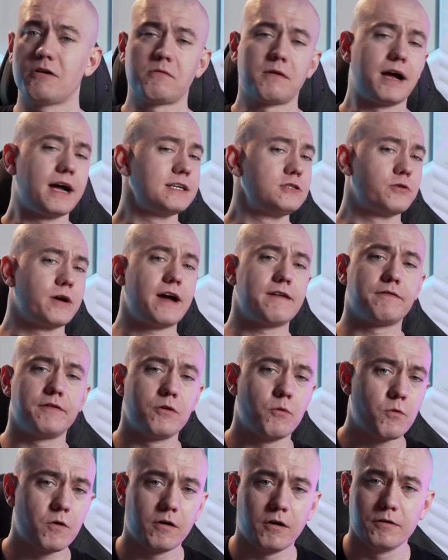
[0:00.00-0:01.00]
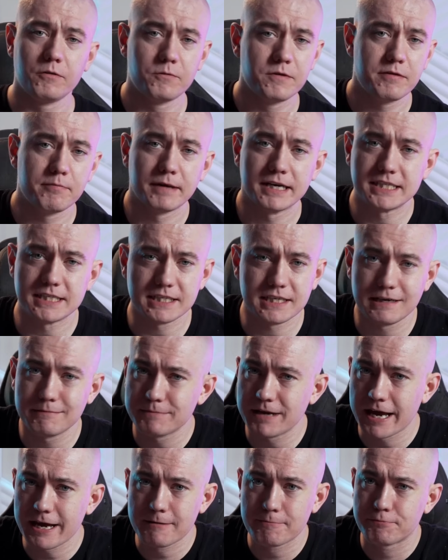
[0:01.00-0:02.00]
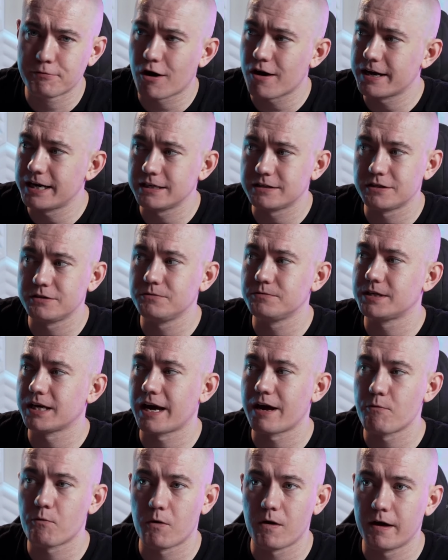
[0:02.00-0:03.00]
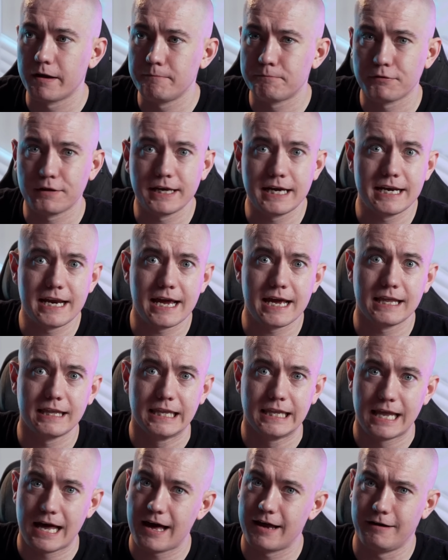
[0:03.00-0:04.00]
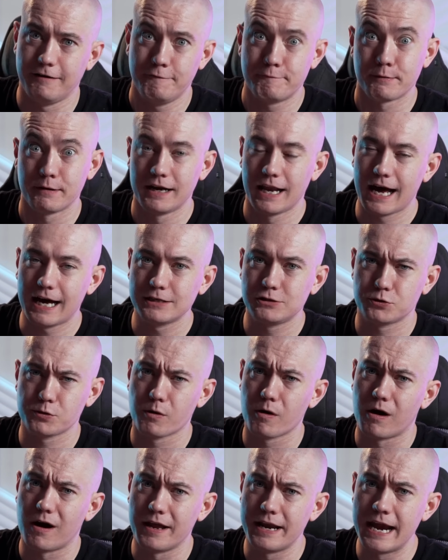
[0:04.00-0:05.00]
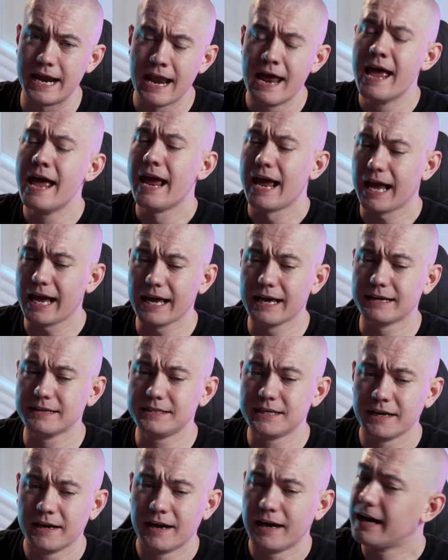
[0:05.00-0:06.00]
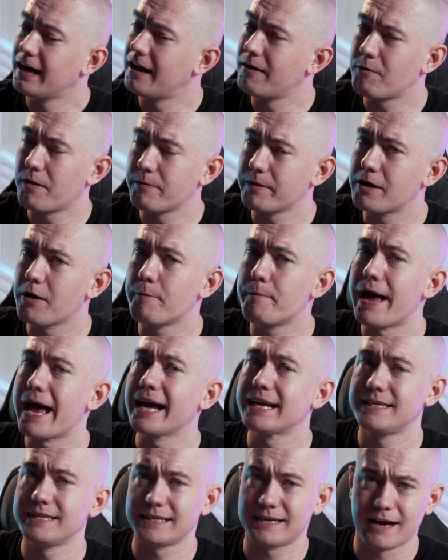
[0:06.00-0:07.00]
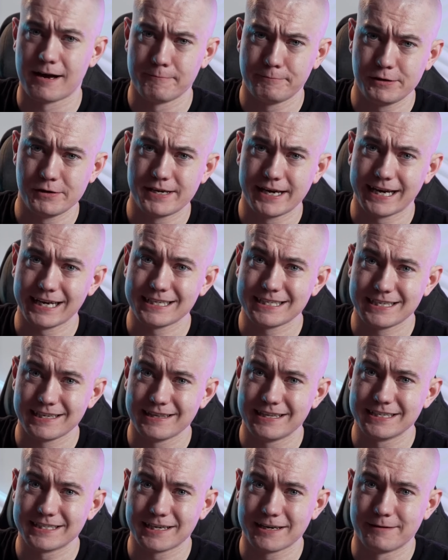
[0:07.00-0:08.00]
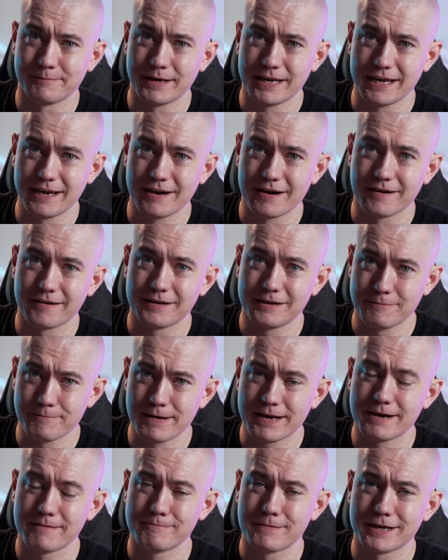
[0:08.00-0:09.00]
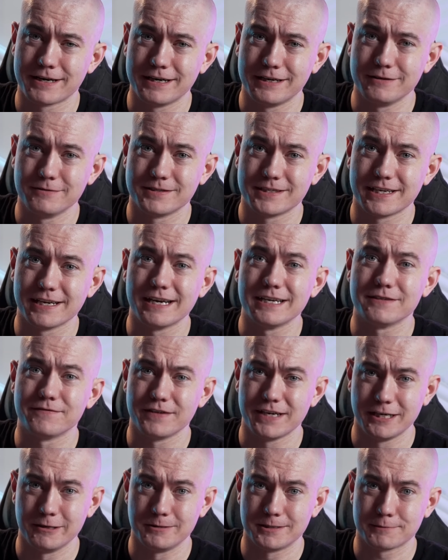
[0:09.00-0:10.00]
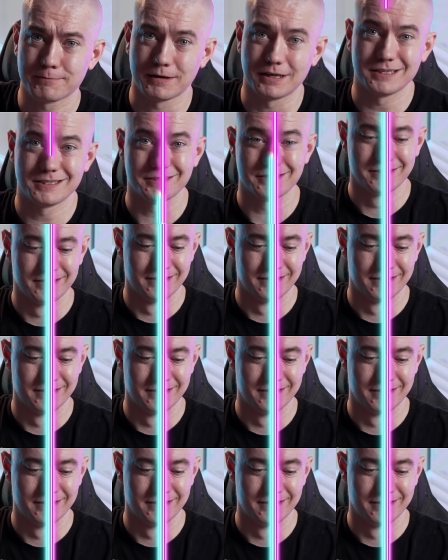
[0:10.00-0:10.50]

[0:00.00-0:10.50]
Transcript: know, I travel traveled the world with my Steam Deck, brought it to Taiwan, played a lot of Balatro on it, and uh, when we go back to Computex this coming year, you bet I'm gonna use today's video sponsor.